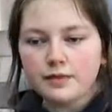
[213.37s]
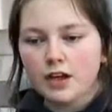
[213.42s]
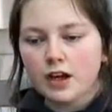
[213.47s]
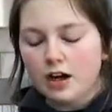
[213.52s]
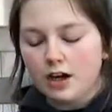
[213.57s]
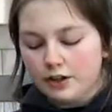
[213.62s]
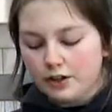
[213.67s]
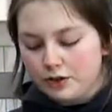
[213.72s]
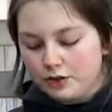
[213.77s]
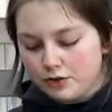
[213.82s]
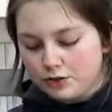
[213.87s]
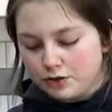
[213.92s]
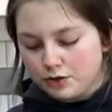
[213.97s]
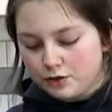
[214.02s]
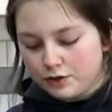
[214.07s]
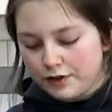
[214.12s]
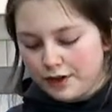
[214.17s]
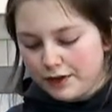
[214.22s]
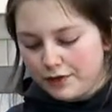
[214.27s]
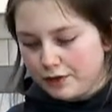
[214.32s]
Our usual
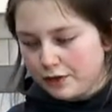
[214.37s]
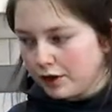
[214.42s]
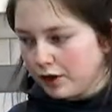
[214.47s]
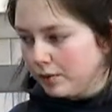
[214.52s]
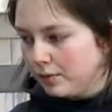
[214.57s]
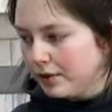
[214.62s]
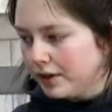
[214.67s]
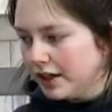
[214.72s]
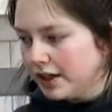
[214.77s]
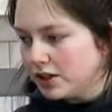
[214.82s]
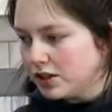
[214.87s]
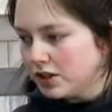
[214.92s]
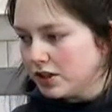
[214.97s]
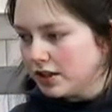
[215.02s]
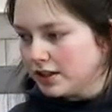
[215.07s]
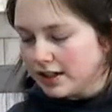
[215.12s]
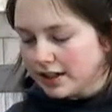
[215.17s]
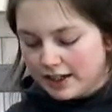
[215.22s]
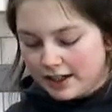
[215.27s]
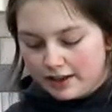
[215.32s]
favourite combination. I
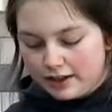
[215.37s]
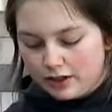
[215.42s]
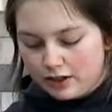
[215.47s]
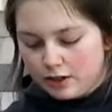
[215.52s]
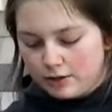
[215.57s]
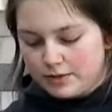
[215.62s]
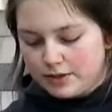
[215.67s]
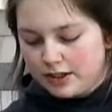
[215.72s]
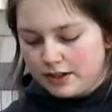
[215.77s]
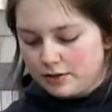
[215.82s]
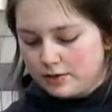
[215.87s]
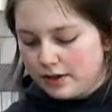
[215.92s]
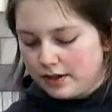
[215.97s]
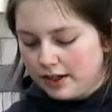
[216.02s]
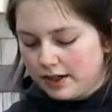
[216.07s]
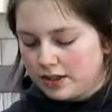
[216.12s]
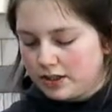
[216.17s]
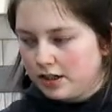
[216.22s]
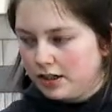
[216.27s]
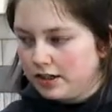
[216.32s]
did get the herbs out as well,
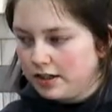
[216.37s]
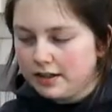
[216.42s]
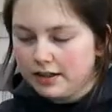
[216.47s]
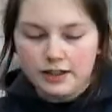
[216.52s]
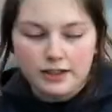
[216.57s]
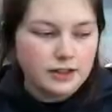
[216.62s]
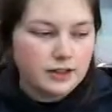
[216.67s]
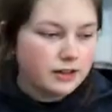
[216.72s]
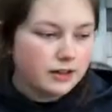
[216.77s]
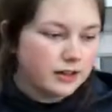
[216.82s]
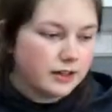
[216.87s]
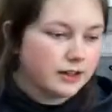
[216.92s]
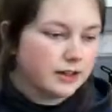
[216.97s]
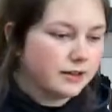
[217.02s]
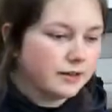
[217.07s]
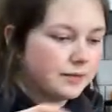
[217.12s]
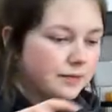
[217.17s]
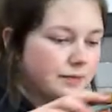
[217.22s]
actually. Yeah, they're there.